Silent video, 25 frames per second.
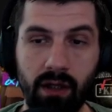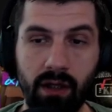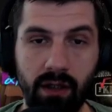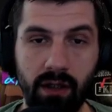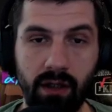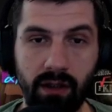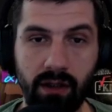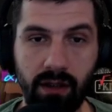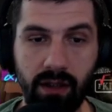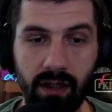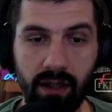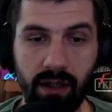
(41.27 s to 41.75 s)

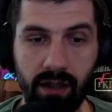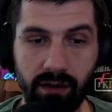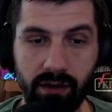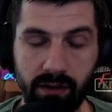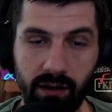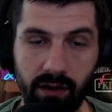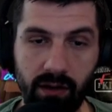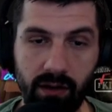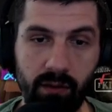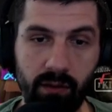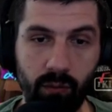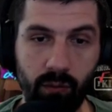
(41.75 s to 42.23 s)
get
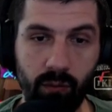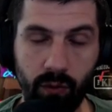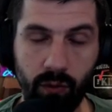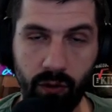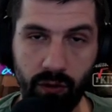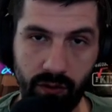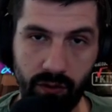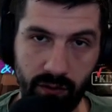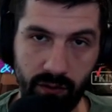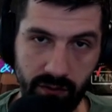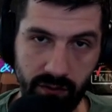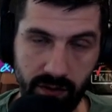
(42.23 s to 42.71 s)

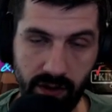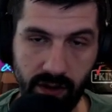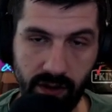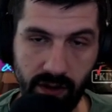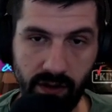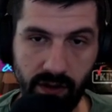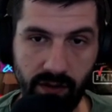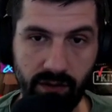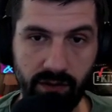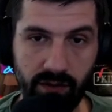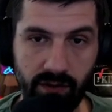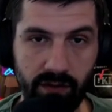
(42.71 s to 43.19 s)
more of
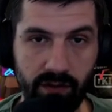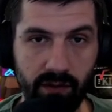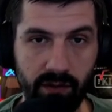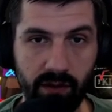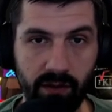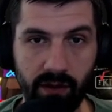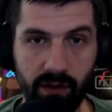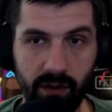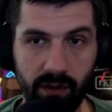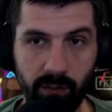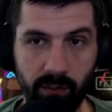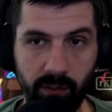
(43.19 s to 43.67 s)
these
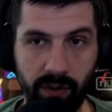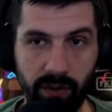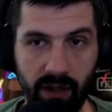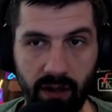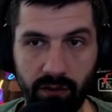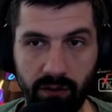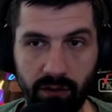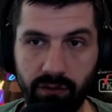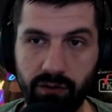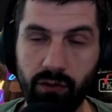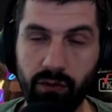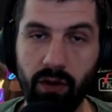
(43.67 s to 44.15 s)
uh,
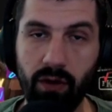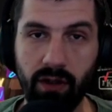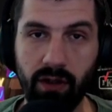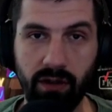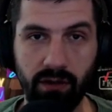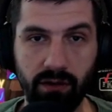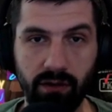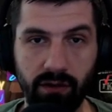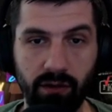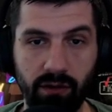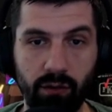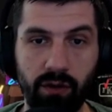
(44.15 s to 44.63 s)
payouts so I
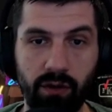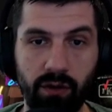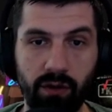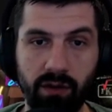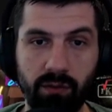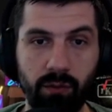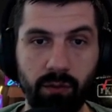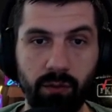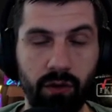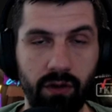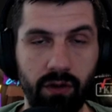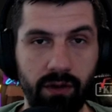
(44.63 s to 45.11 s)
can
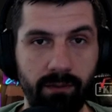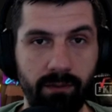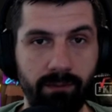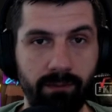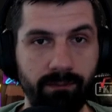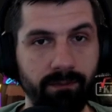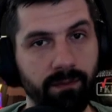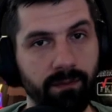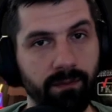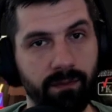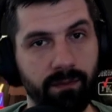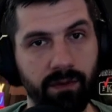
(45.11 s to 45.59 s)
donate more.
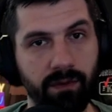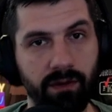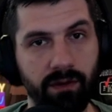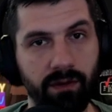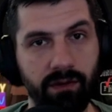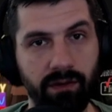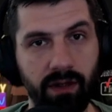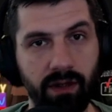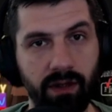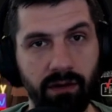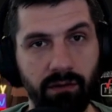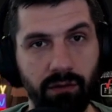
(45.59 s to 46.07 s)

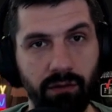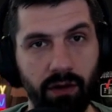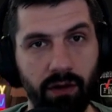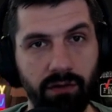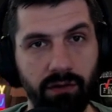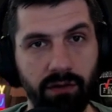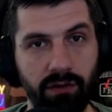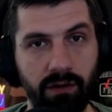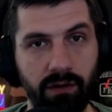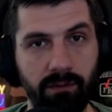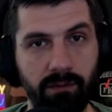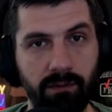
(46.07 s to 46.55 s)
Stay frosty.